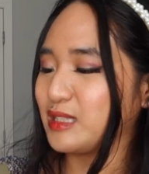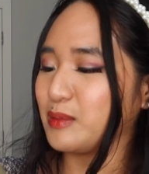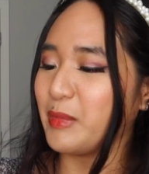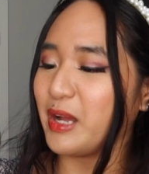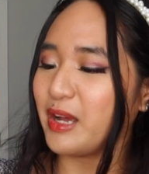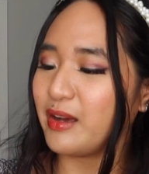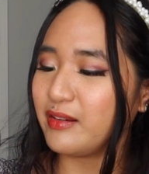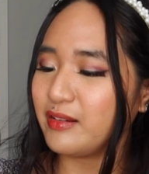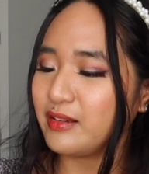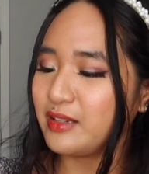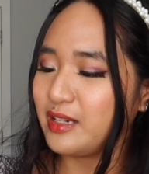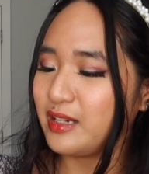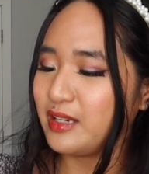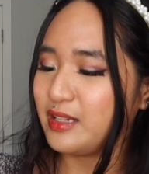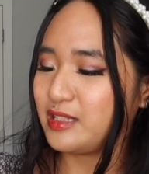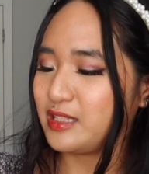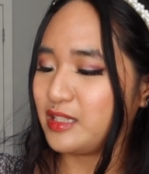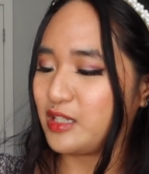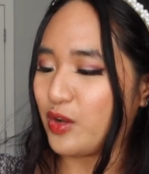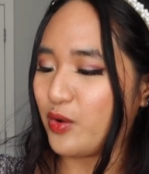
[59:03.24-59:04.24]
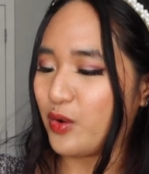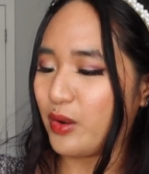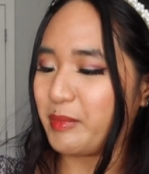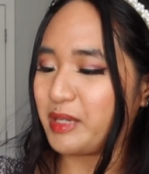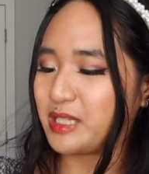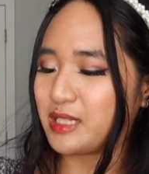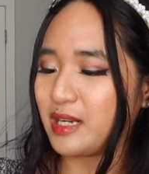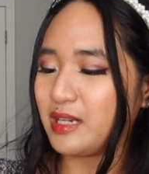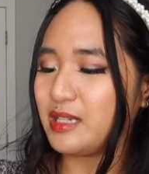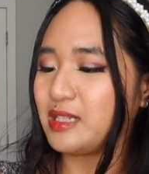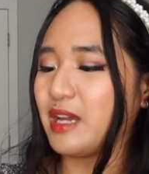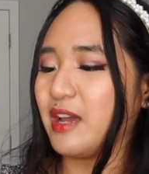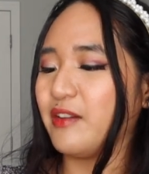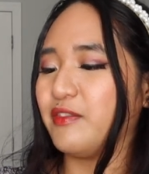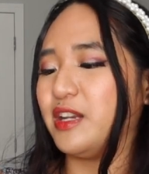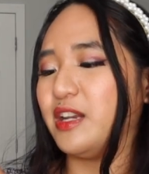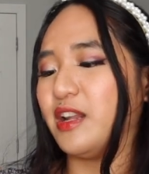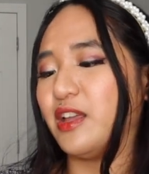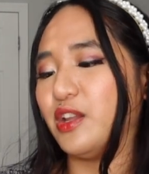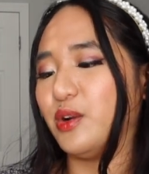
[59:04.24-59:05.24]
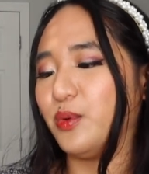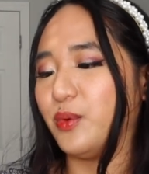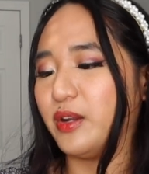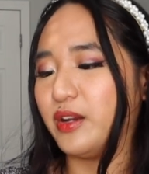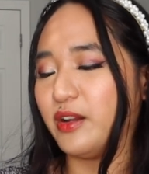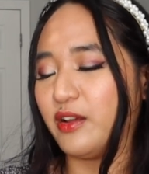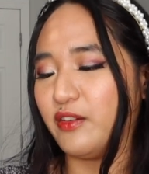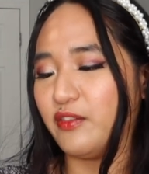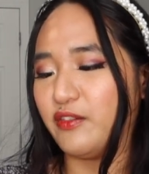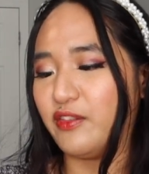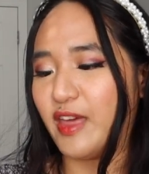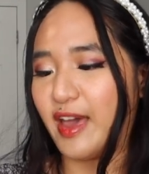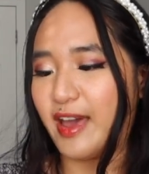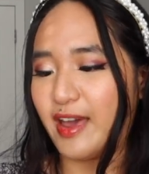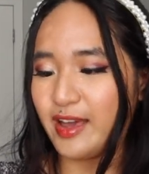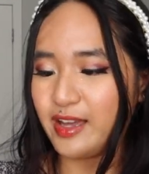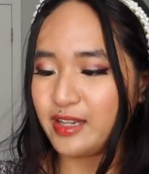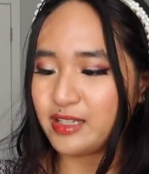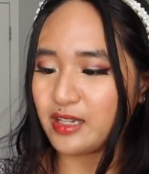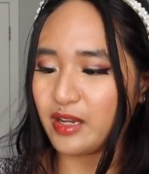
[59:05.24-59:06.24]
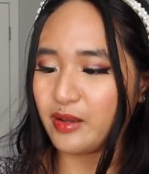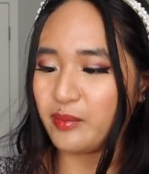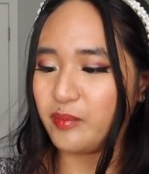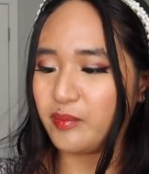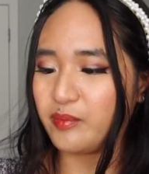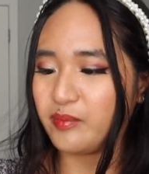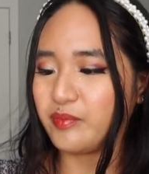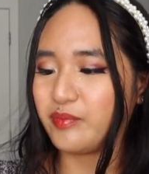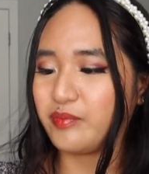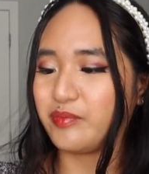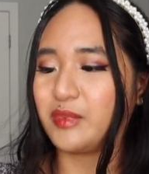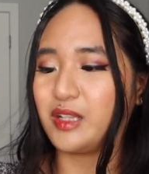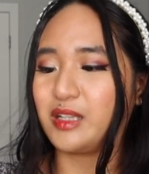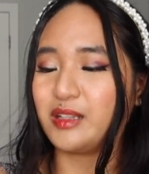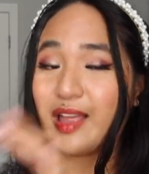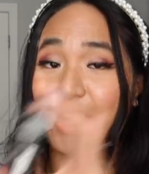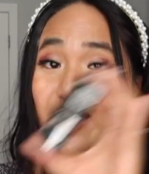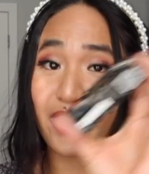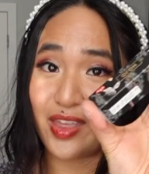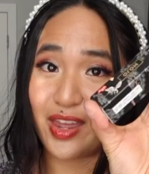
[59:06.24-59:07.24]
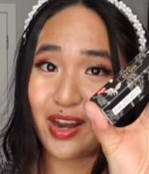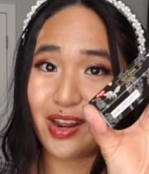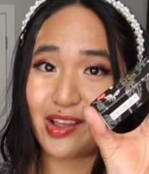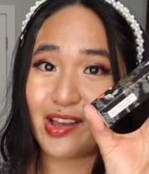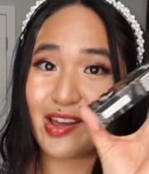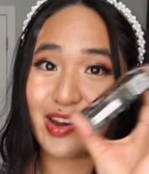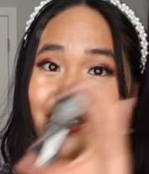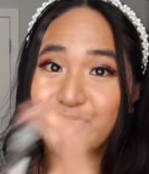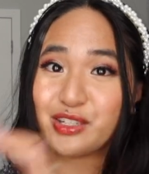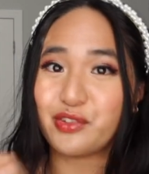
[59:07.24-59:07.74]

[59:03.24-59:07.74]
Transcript: smell. So I'm excited to have another one of that. I'm glad that I got a